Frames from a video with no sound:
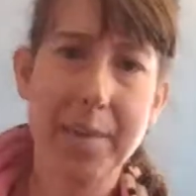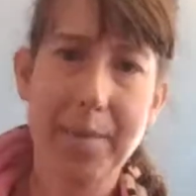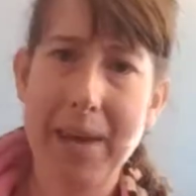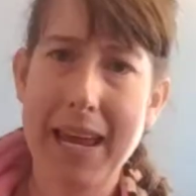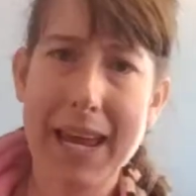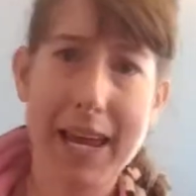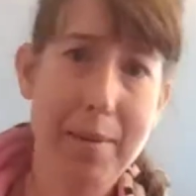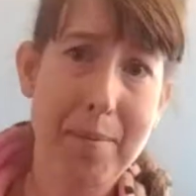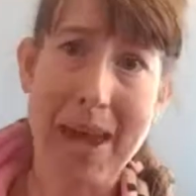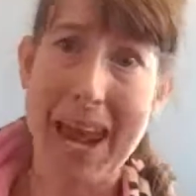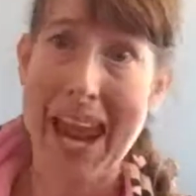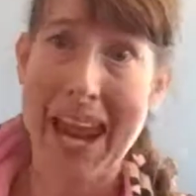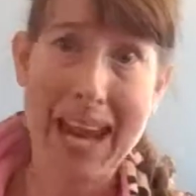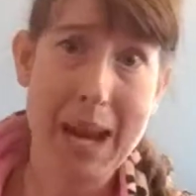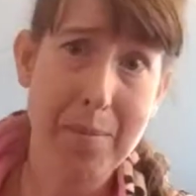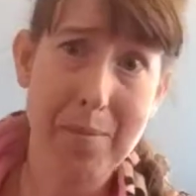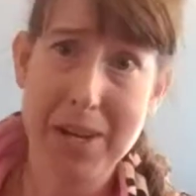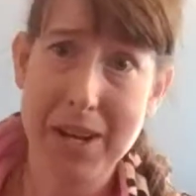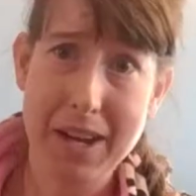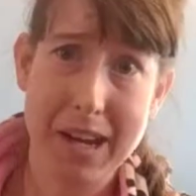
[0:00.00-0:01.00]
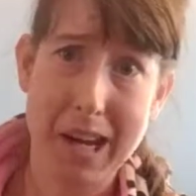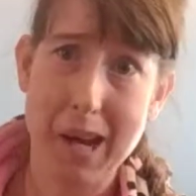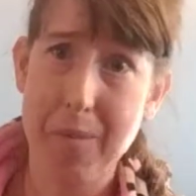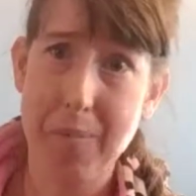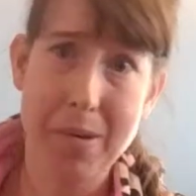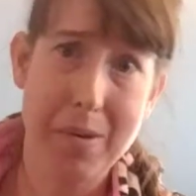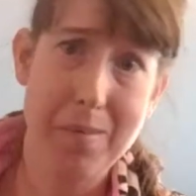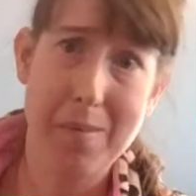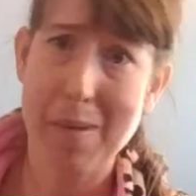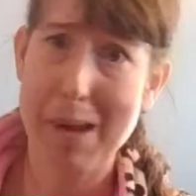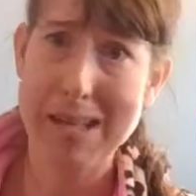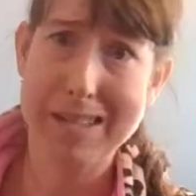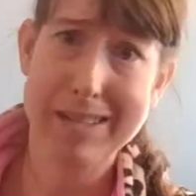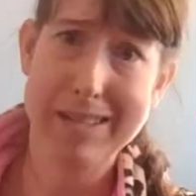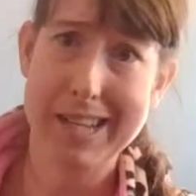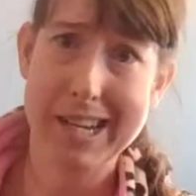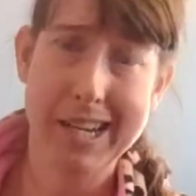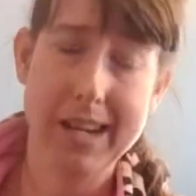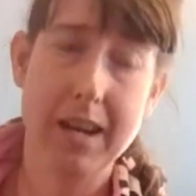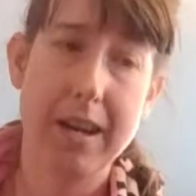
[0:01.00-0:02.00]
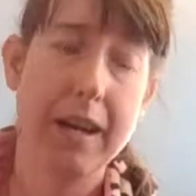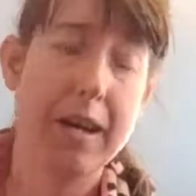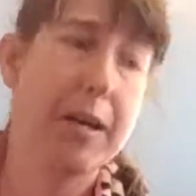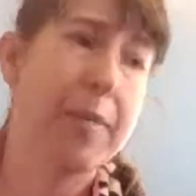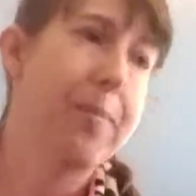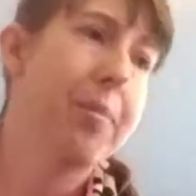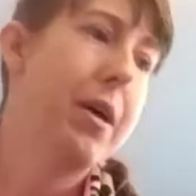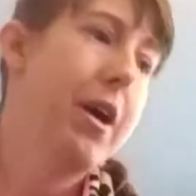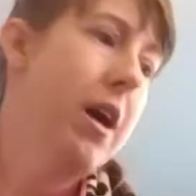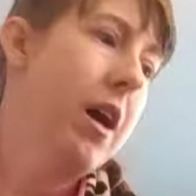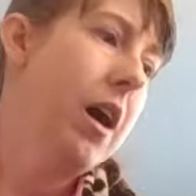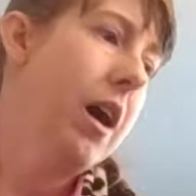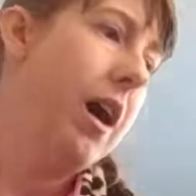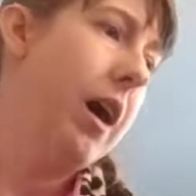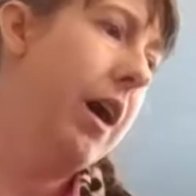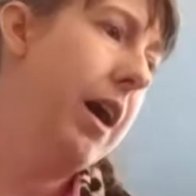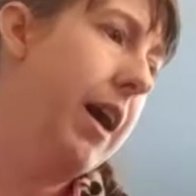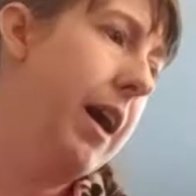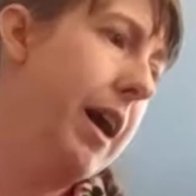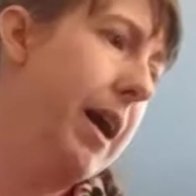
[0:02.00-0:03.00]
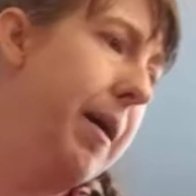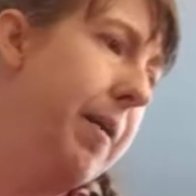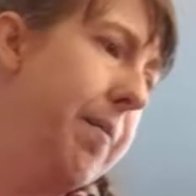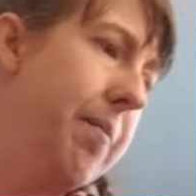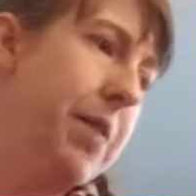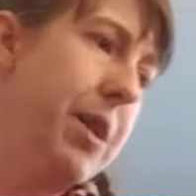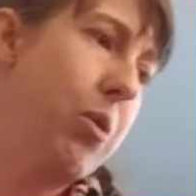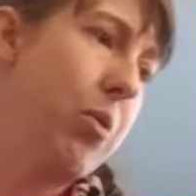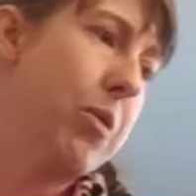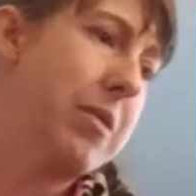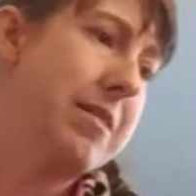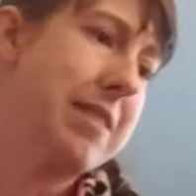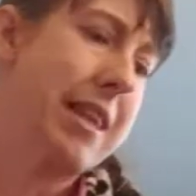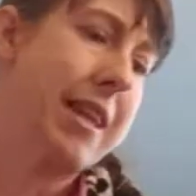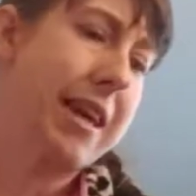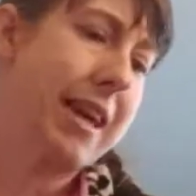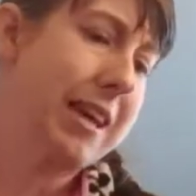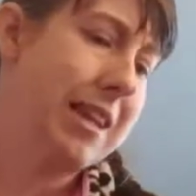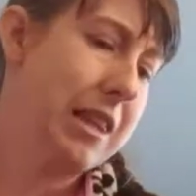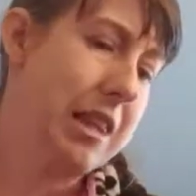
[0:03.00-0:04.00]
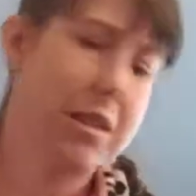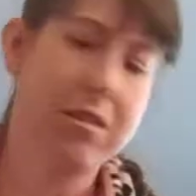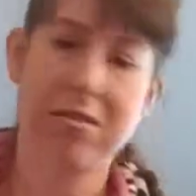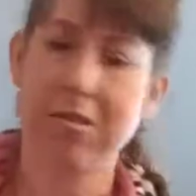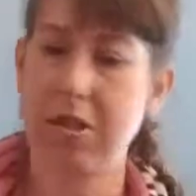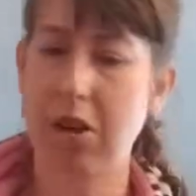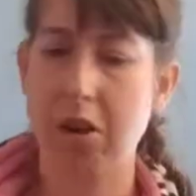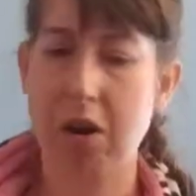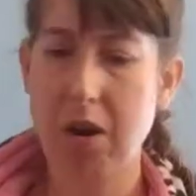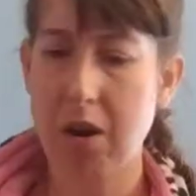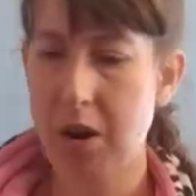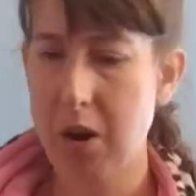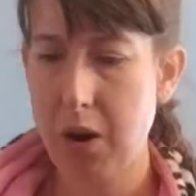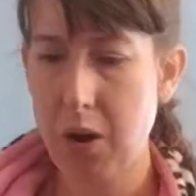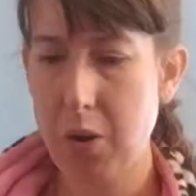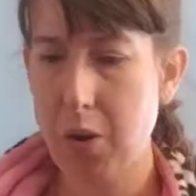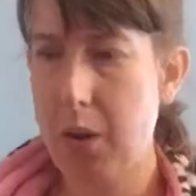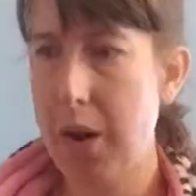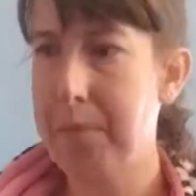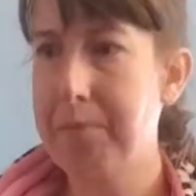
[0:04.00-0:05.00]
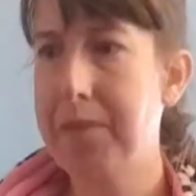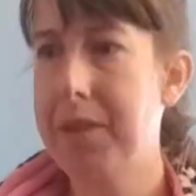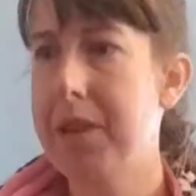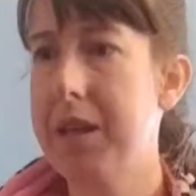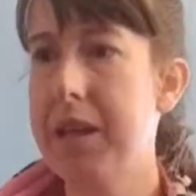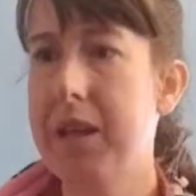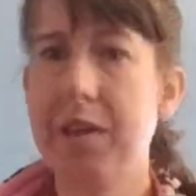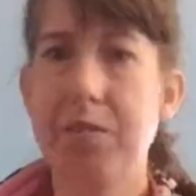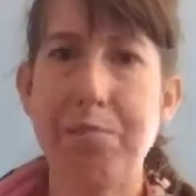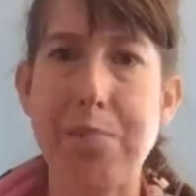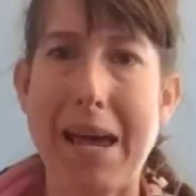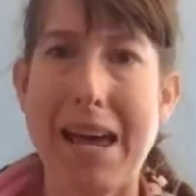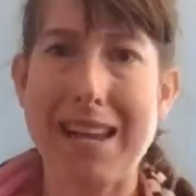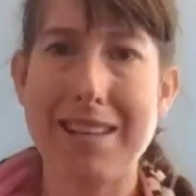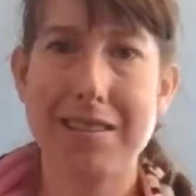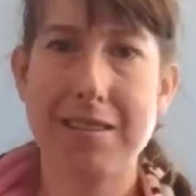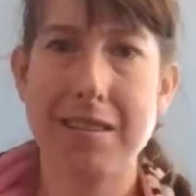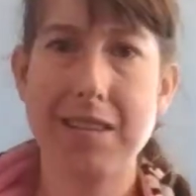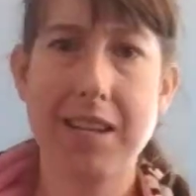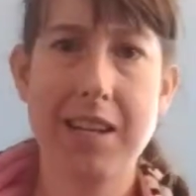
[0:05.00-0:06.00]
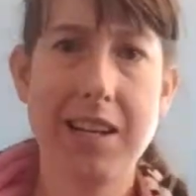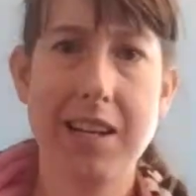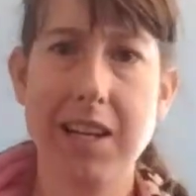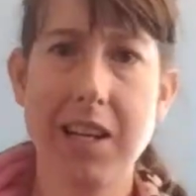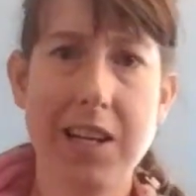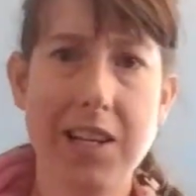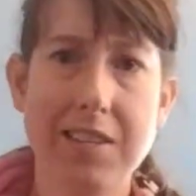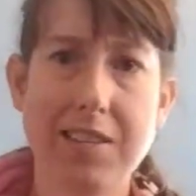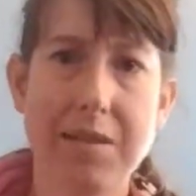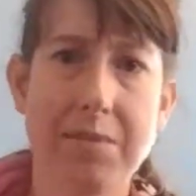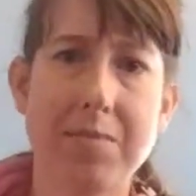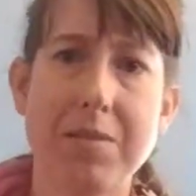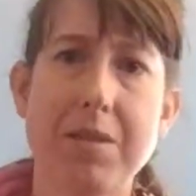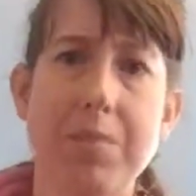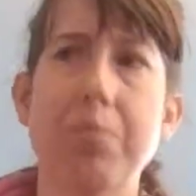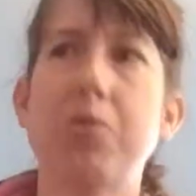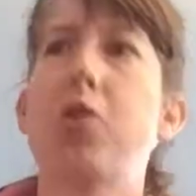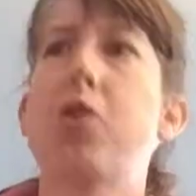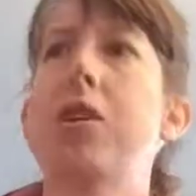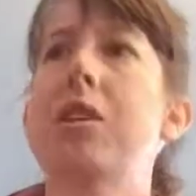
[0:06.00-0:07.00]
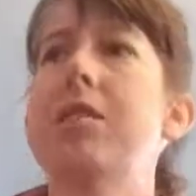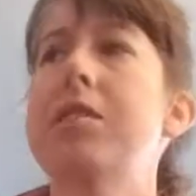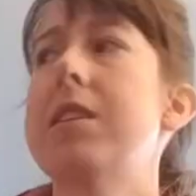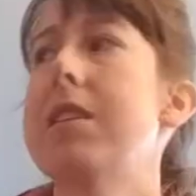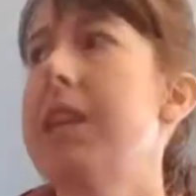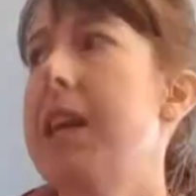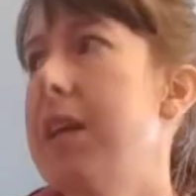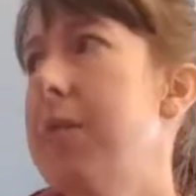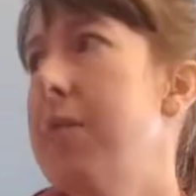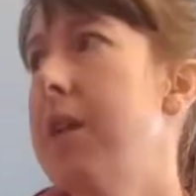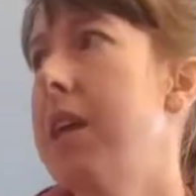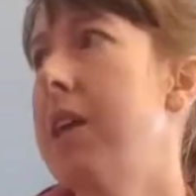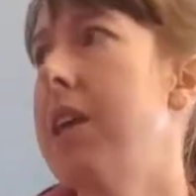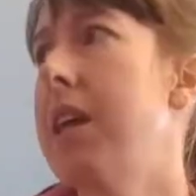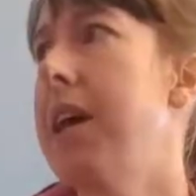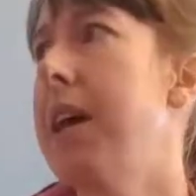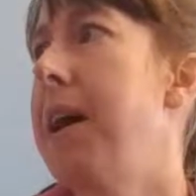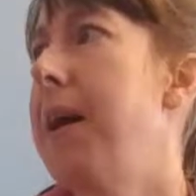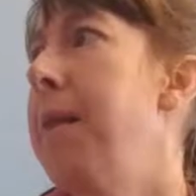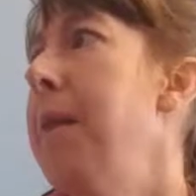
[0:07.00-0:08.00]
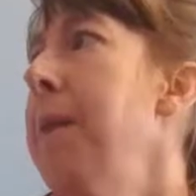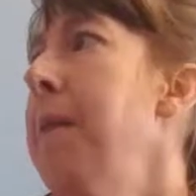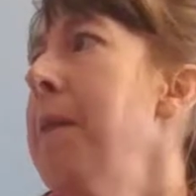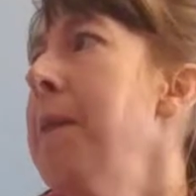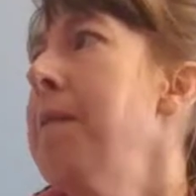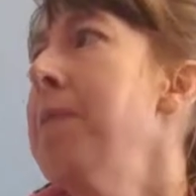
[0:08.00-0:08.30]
hammed it up and messed it up. There was like Lazzaro, I believe, Pasolini, some crazy name like that.